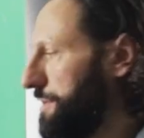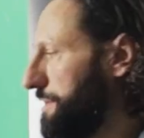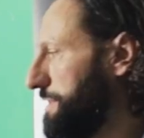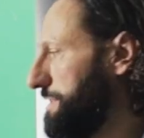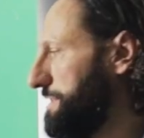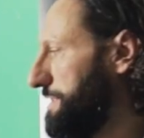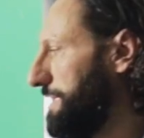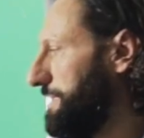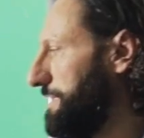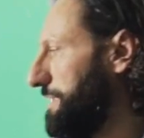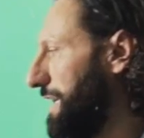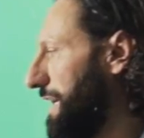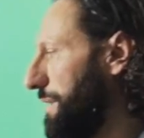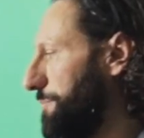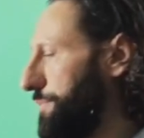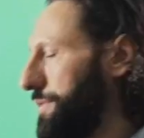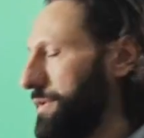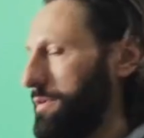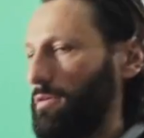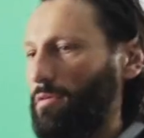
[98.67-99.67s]
setting
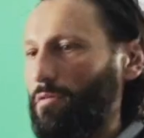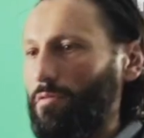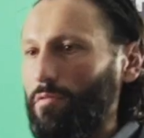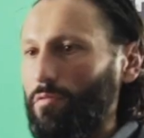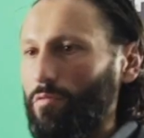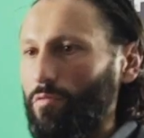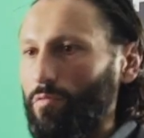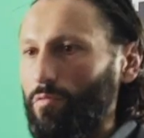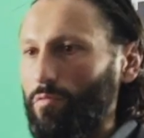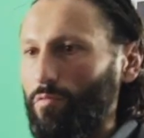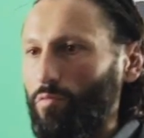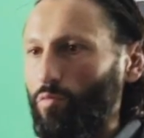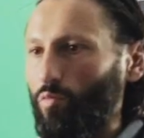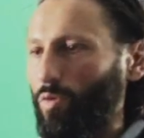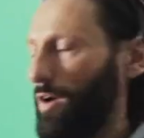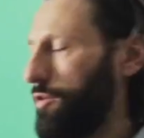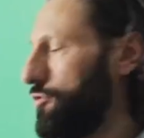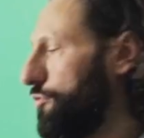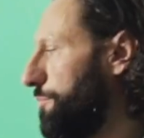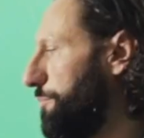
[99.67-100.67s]
up one